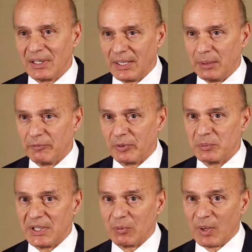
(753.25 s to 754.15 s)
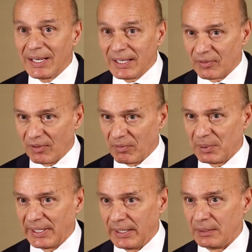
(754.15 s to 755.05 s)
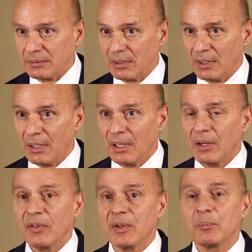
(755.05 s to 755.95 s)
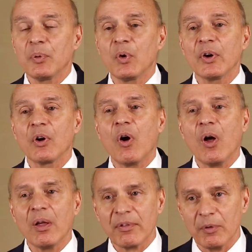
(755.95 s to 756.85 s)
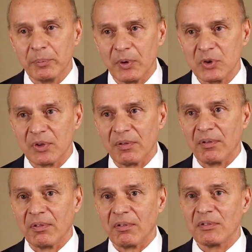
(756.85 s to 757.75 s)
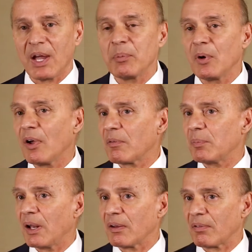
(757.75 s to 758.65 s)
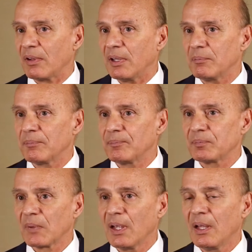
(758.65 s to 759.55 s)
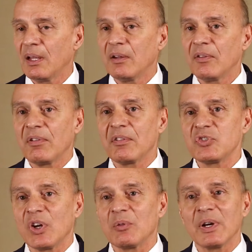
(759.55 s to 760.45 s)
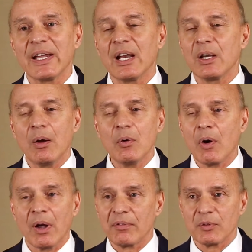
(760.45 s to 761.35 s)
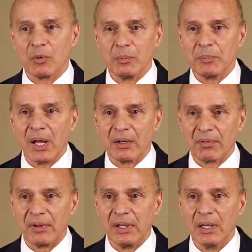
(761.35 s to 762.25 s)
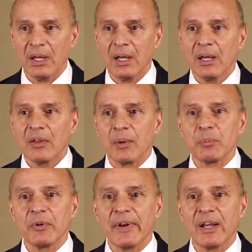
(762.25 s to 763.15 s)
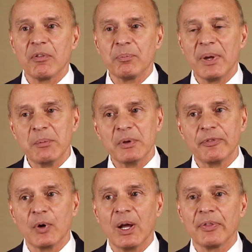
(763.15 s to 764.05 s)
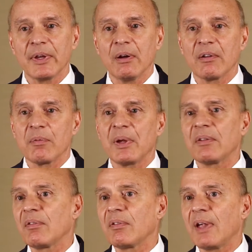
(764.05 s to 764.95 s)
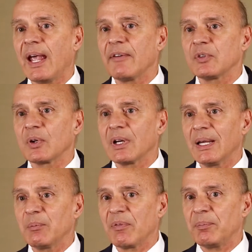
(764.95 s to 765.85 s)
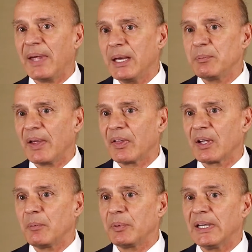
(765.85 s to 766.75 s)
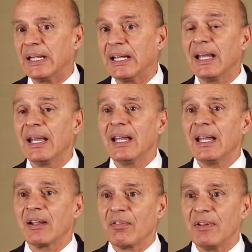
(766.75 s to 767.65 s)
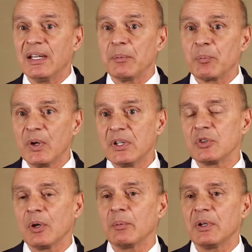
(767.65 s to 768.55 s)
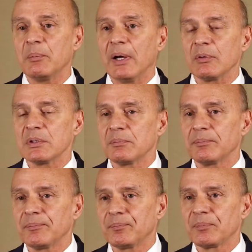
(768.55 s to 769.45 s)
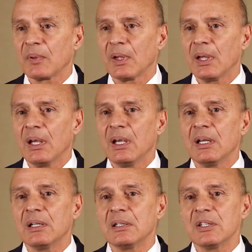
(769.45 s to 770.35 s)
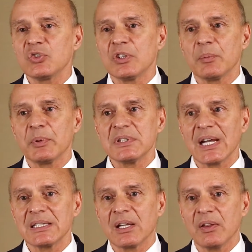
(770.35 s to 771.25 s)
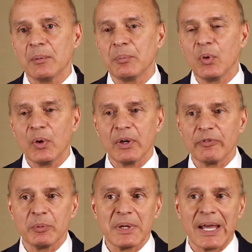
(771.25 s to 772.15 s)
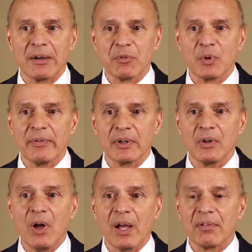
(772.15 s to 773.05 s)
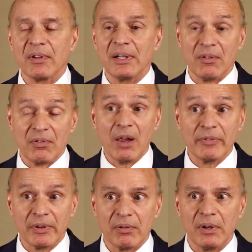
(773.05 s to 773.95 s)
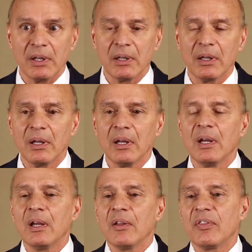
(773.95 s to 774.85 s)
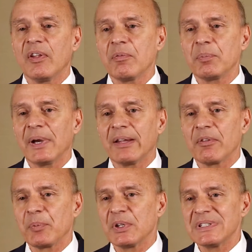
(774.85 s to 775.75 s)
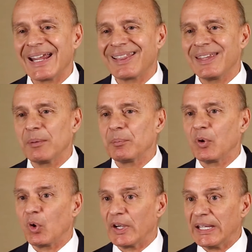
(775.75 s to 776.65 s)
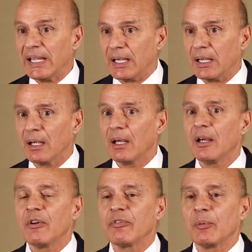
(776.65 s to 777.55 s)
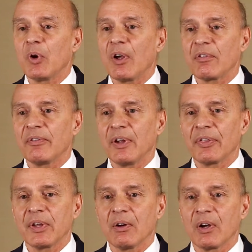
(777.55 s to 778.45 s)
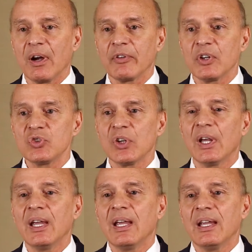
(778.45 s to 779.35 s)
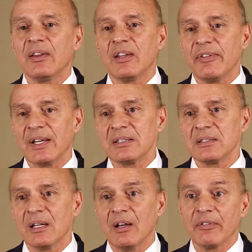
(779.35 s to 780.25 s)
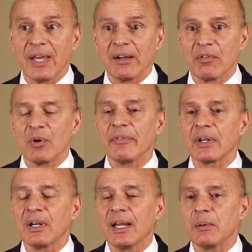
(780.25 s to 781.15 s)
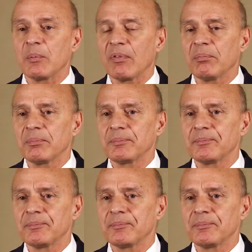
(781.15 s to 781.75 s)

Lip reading: claim from derailing this plan, the employer also purchases a stop-loss policy. This is generally a low-cost group policy that provides payment for healthcare expenses after claims paid by the company exceed a predetermined amount. In addition to protecting the employer from catastrophic loss and insolvency, these plans protect the employee from loss of healthcare coverage in the event of catastrophic claims.